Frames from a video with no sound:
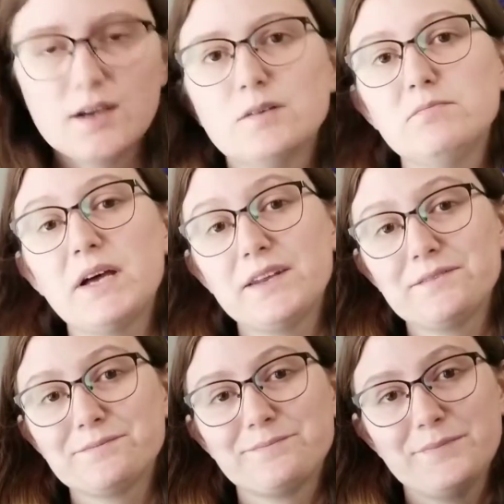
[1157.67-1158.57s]
But
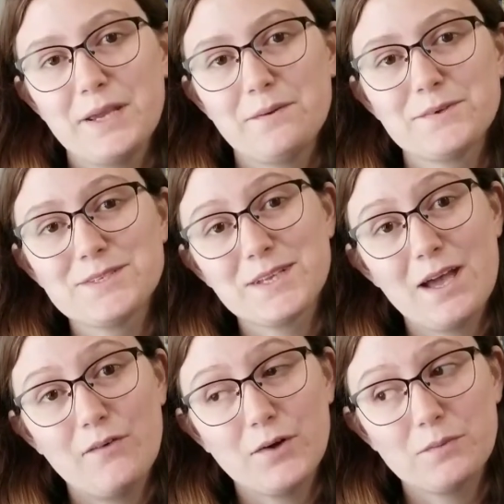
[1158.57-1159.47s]
it was the
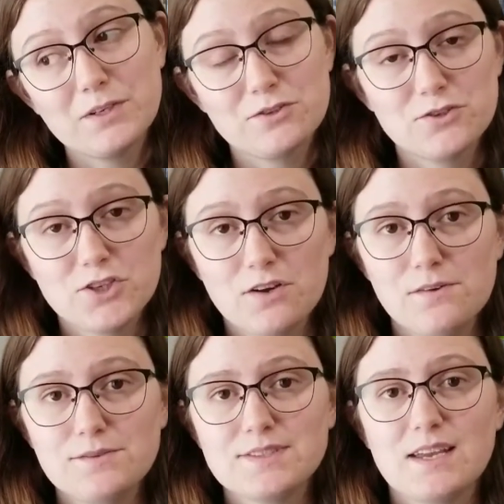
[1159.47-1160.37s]
color Richard
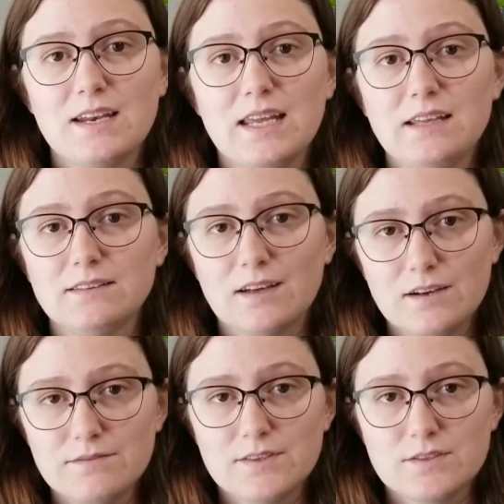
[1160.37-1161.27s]
chose, and he
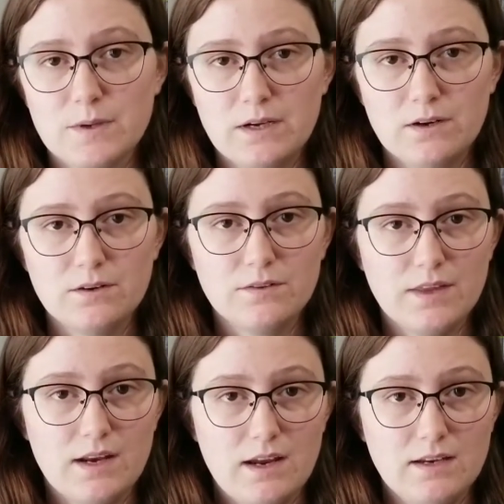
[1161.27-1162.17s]
loved the sweater
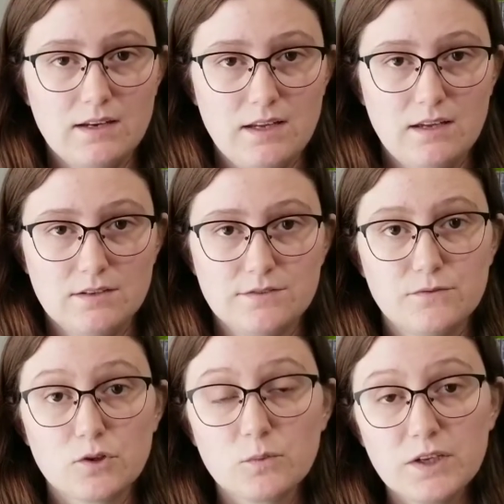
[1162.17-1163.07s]
that I knit
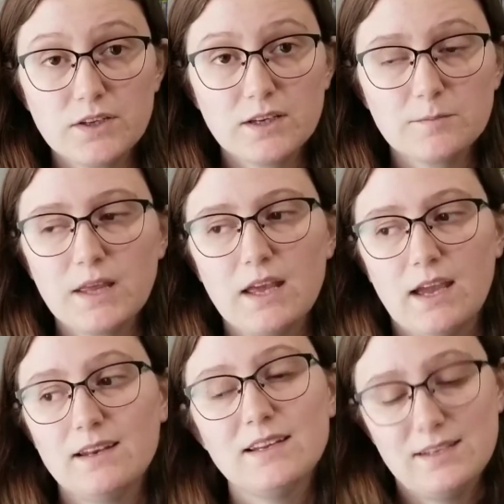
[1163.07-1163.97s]
for William,
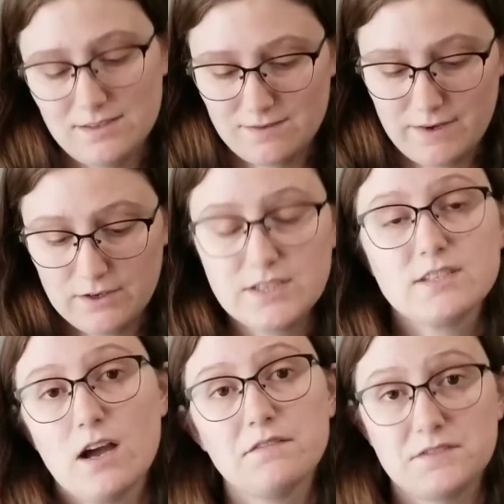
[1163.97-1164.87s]
and it is very
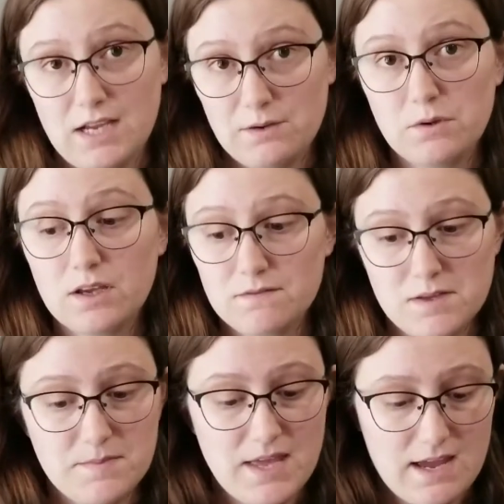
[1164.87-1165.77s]
soft. I will give
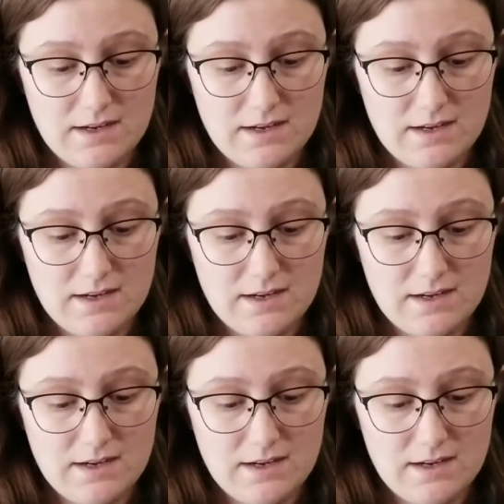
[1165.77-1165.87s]
them that.